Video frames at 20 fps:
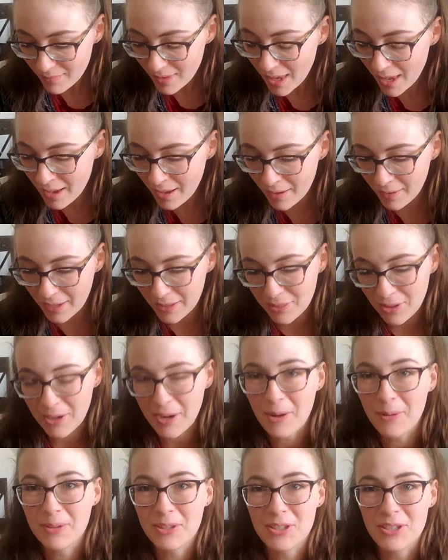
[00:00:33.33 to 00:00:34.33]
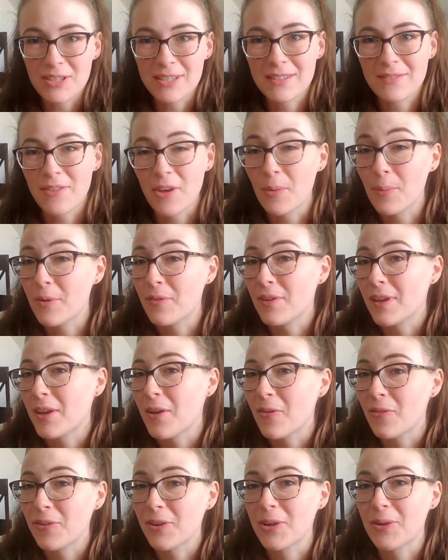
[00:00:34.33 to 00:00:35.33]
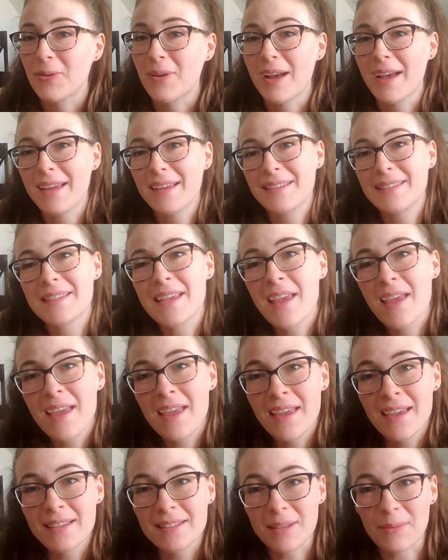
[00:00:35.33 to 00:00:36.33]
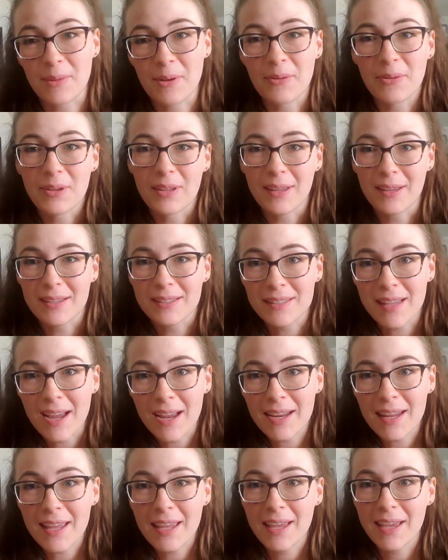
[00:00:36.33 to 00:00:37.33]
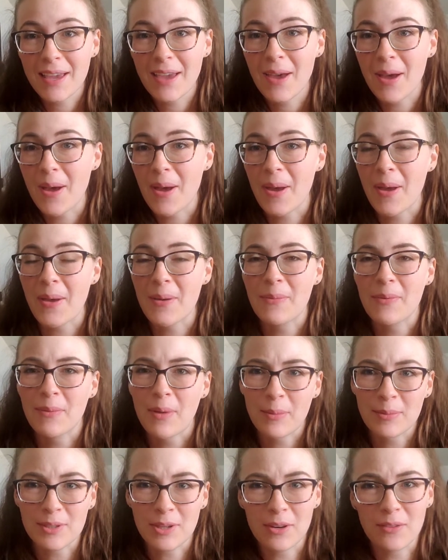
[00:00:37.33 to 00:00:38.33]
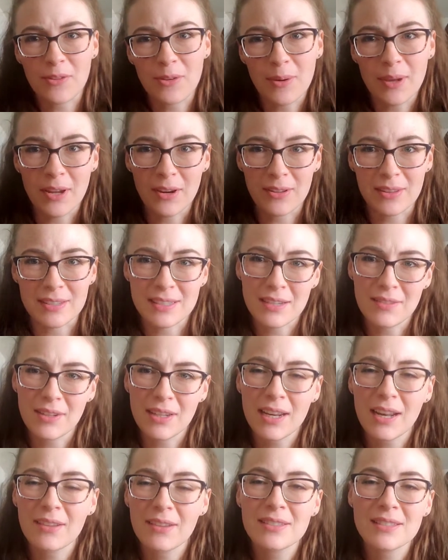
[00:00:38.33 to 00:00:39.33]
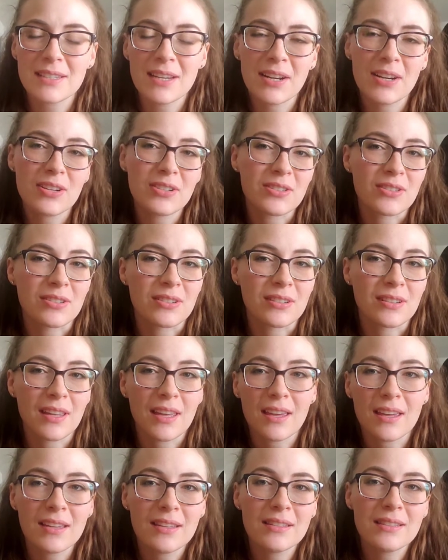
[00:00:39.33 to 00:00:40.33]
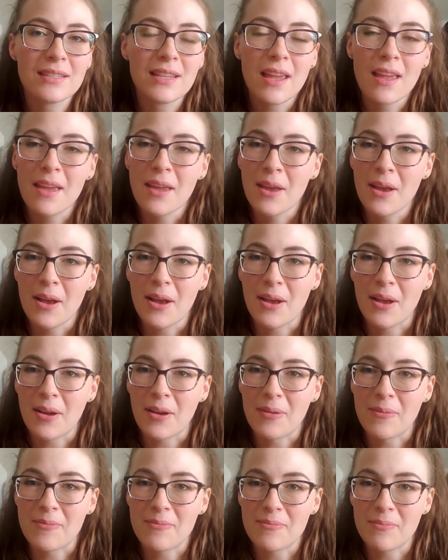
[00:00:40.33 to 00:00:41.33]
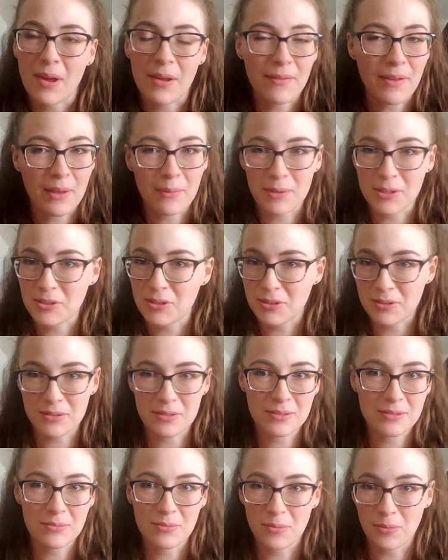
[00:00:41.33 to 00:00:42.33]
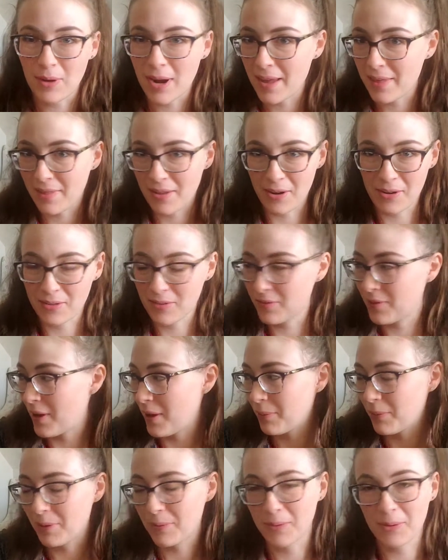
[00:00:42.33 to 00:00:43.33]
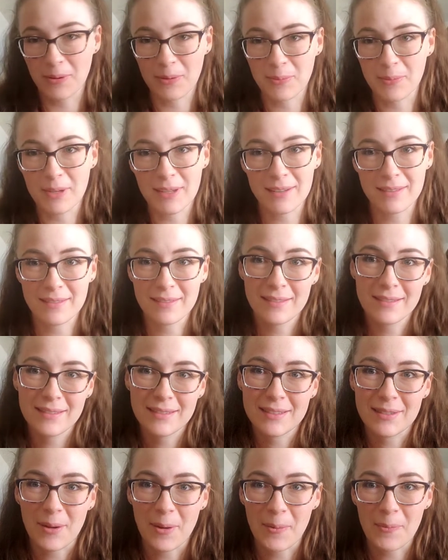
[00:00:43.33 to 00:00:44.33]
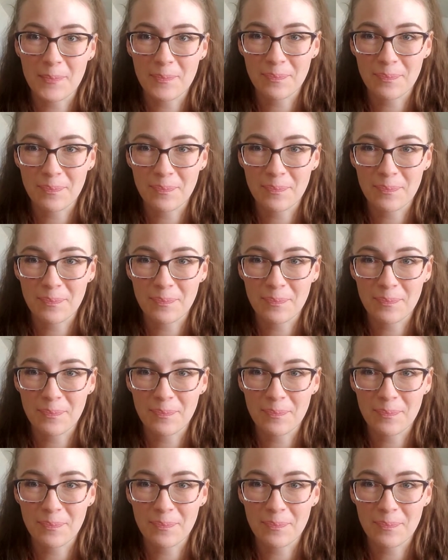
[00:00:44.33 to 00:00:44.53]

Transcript: I thought I would just film a video for you guys, something really exciting. I'm sorry if you hear the TV downstairs or kids. My family's just right there in the family room, and so